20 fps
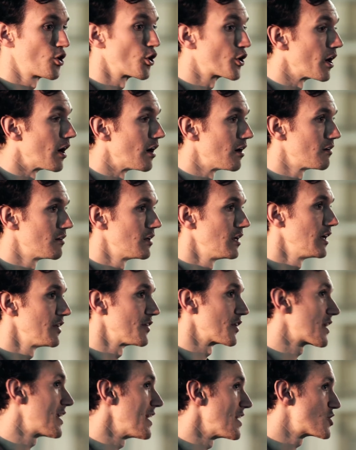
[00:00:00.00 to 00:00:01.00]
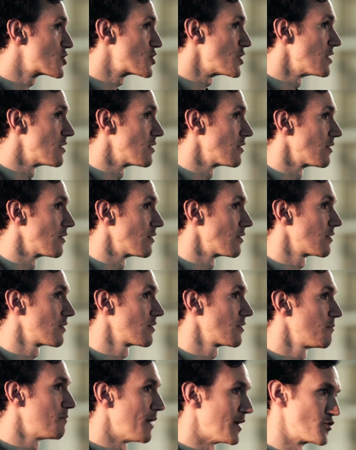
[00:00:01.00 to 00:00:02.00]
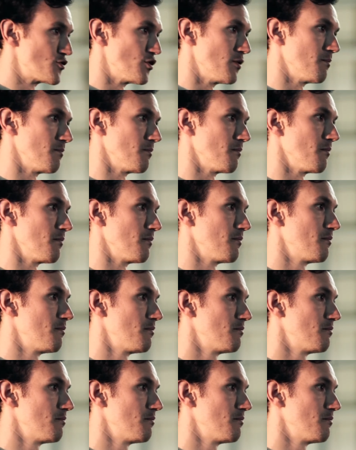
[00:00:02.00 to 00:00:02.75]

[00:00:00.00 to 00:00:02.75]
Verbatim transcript: cooker, the kitchen, bedroom,